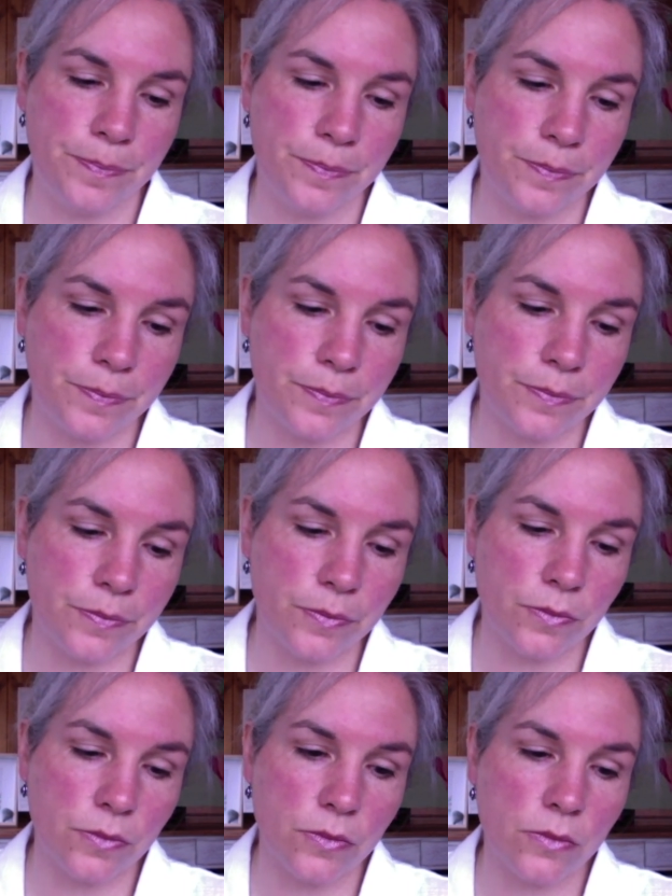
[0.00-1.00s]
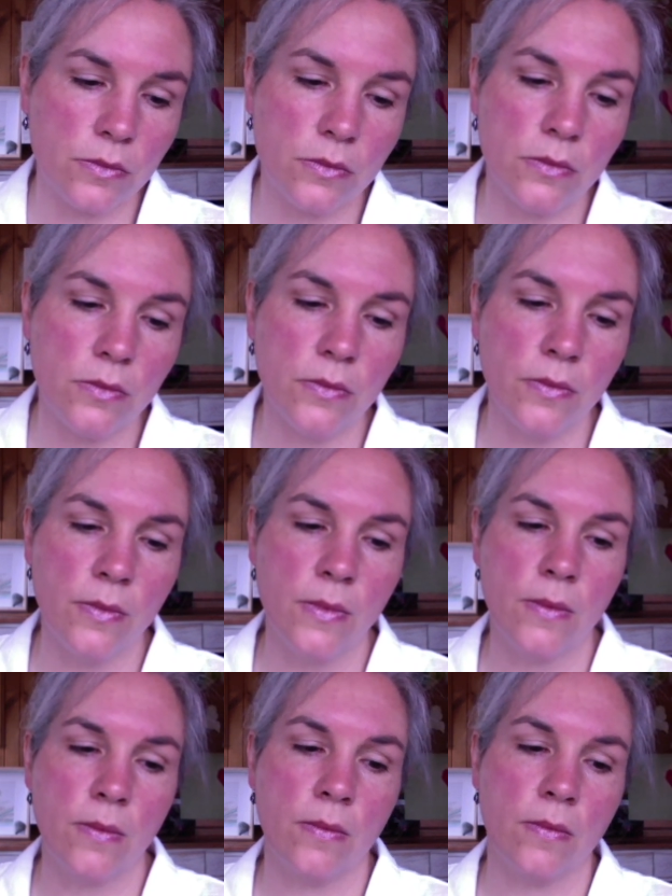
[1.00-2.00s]

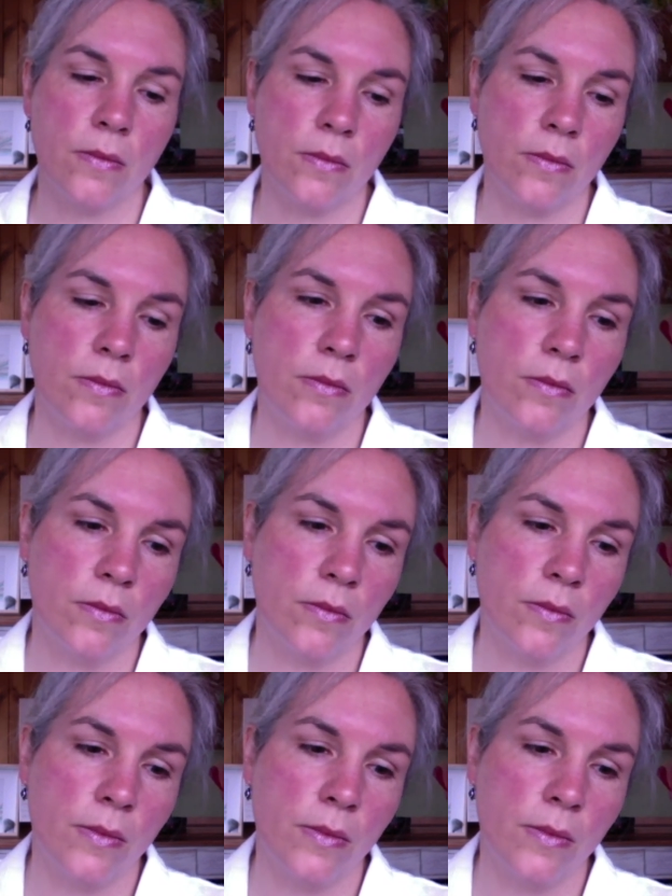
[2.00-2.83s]
[no speech]